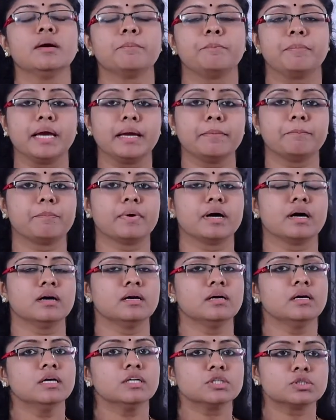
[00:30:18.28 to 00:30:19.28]
paper.
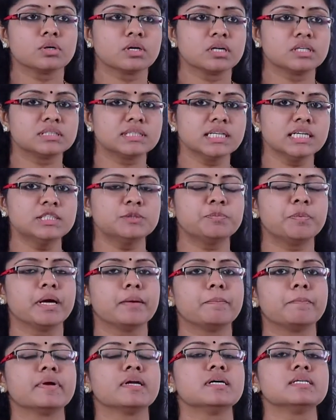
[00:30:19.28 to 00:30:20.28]
So, research
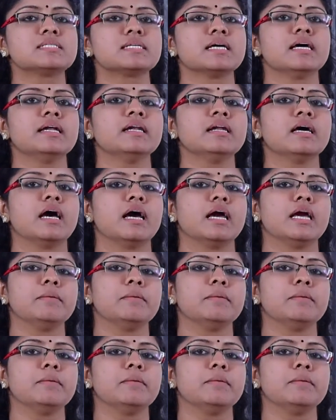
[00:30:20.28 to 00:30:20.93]
paper is an